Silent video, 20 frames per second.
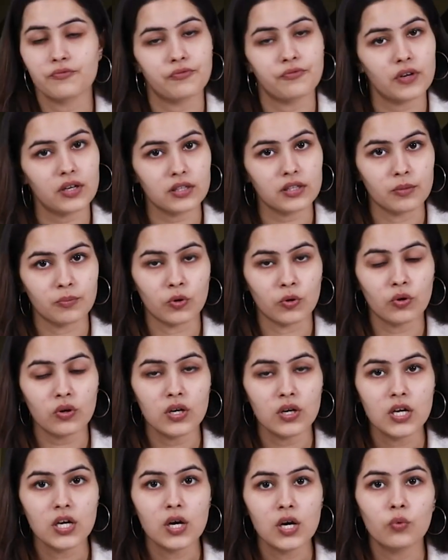Furthermore,
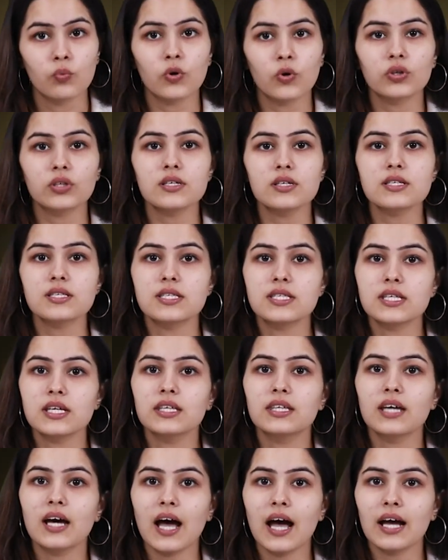voters see
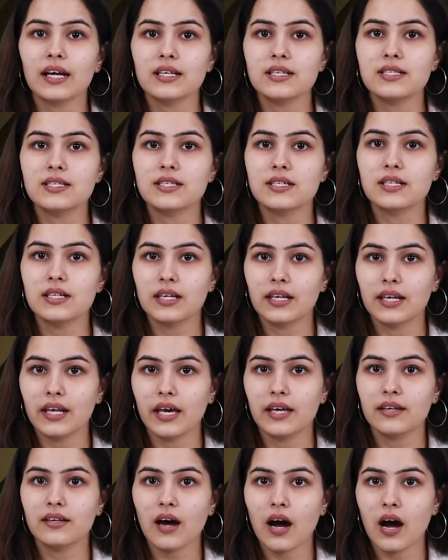the
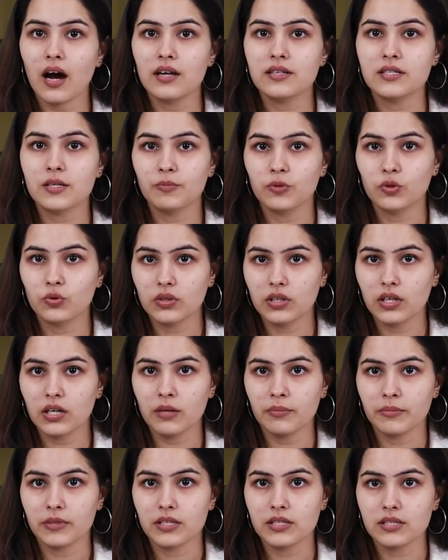Åkesson-led RW
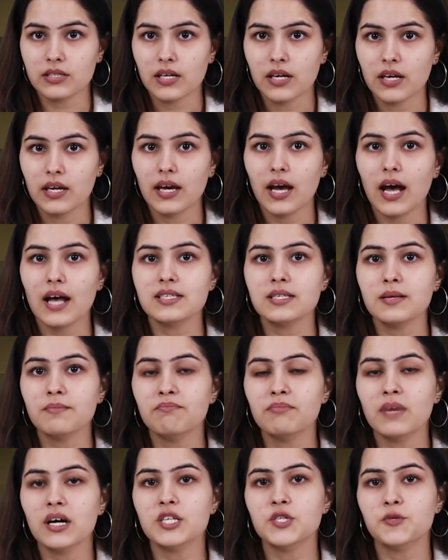government as a
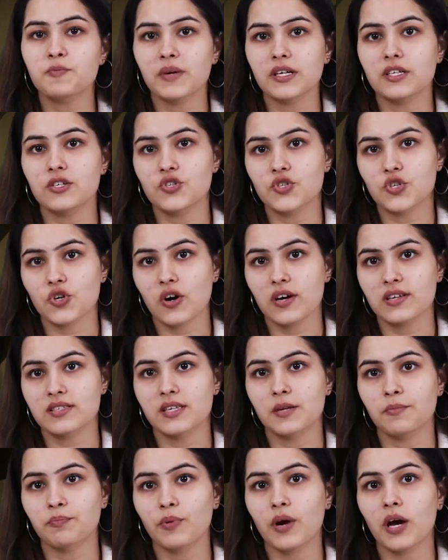much better choice
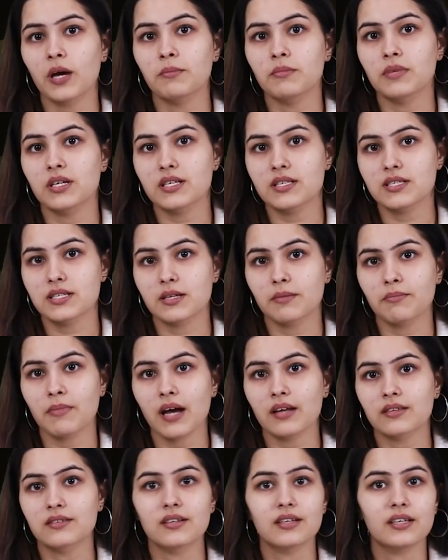than Prime Minister
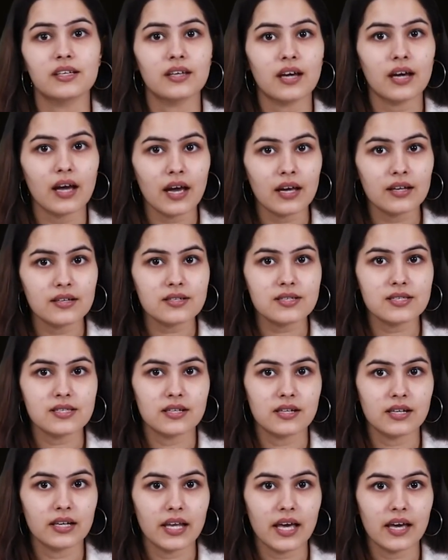Magdalena
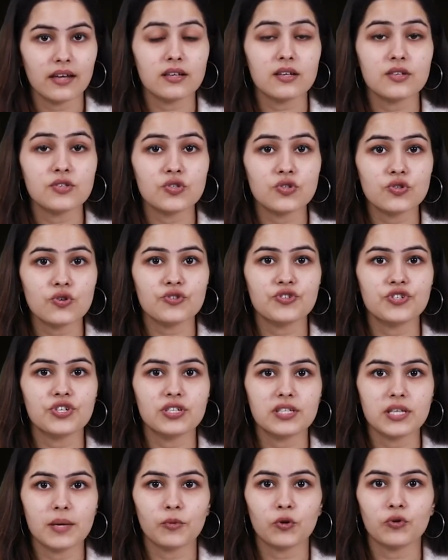Andersson-led
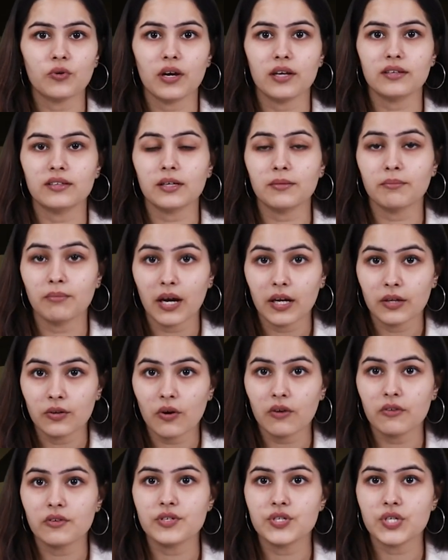Social Democratic
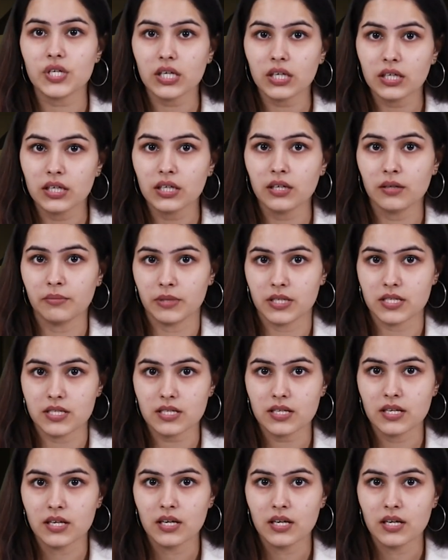Minority government.